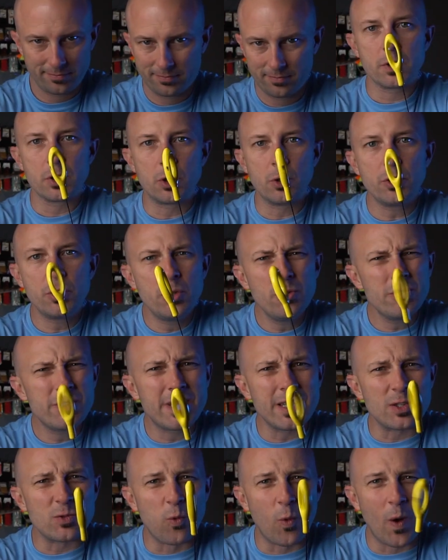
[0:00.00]
You'll use
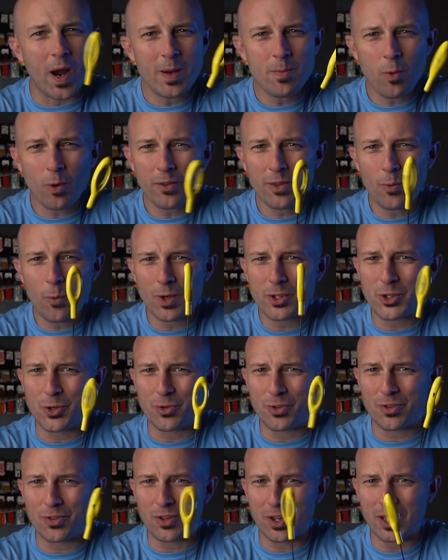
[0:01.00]
these way more than what you
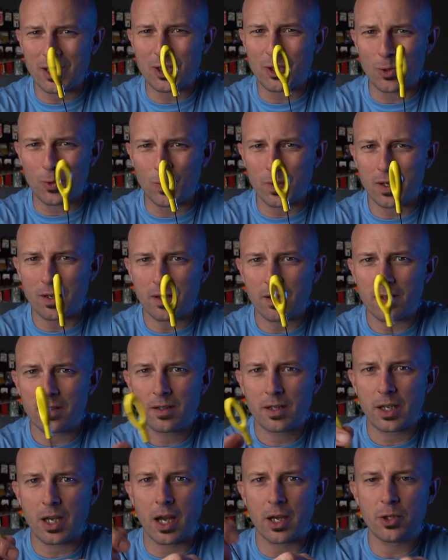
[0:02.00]
think you will.
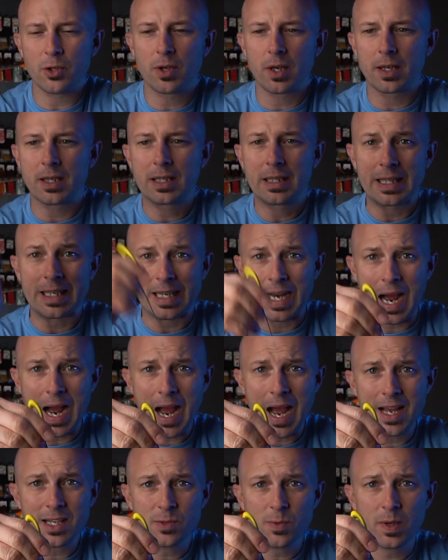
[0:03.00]
You can clean
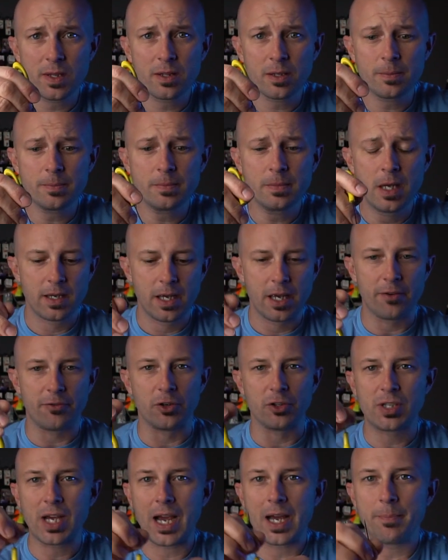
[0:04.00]
eyes with them if
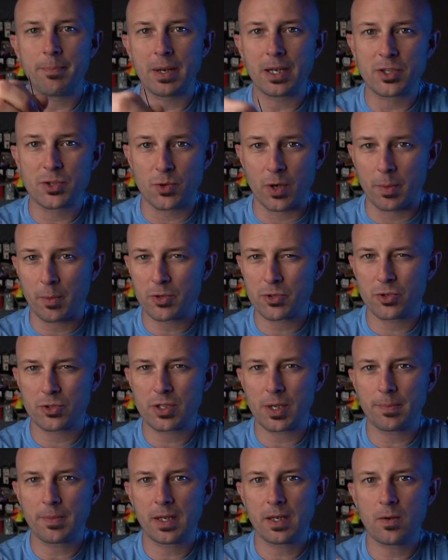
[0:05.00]
you're tying big streamers or
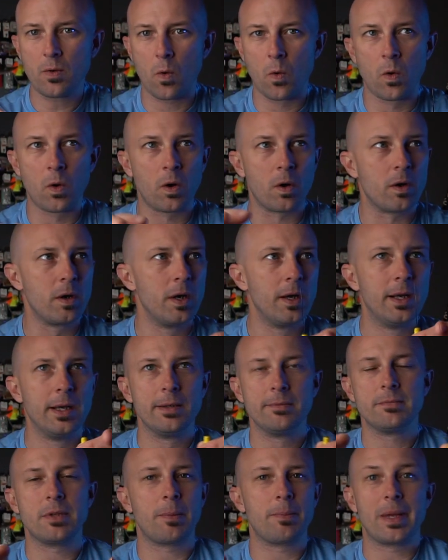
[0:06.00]
something or
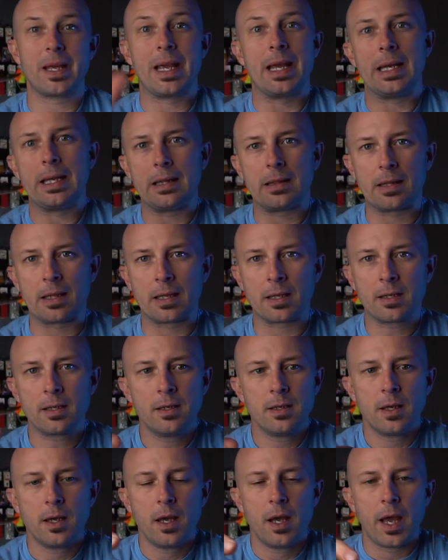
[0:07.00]
anything,
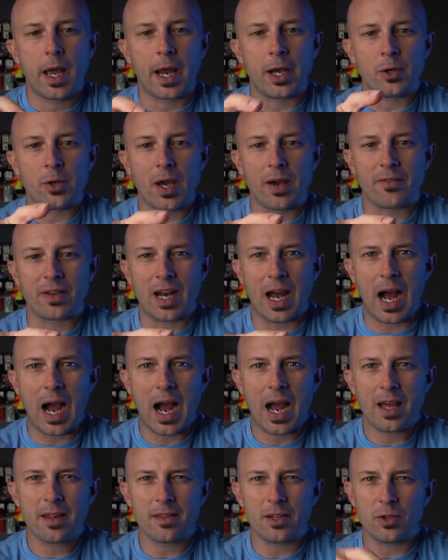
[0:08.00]
and you have an
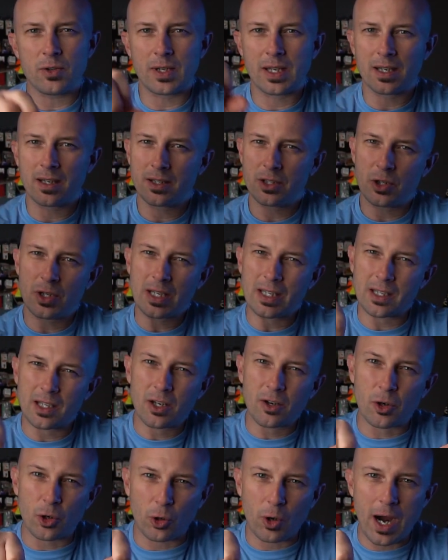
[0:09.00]
eye that you get a
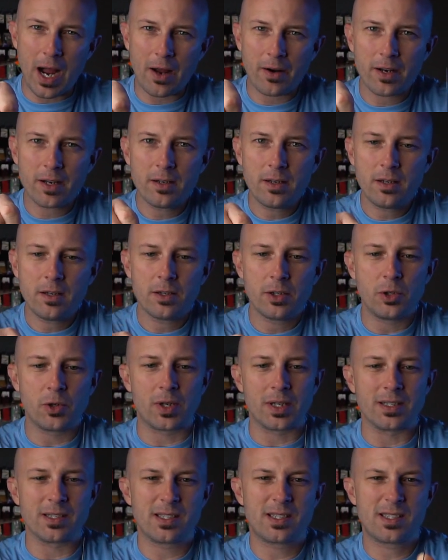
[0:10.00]
little crowded. You
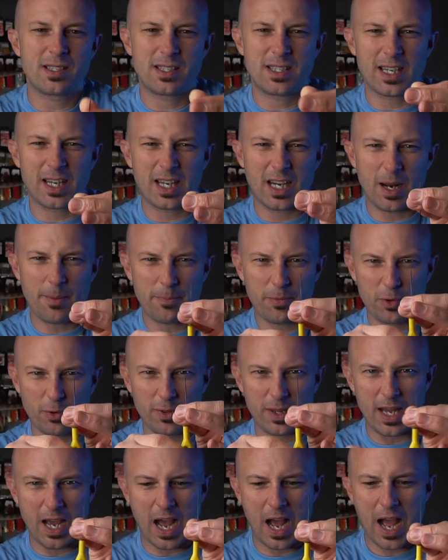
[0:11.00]
can stick it up through
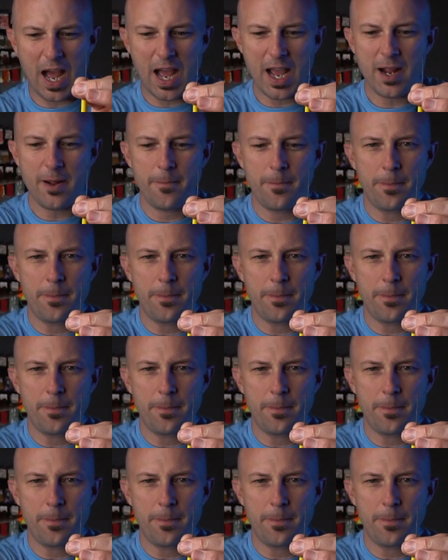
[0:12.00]
the eye,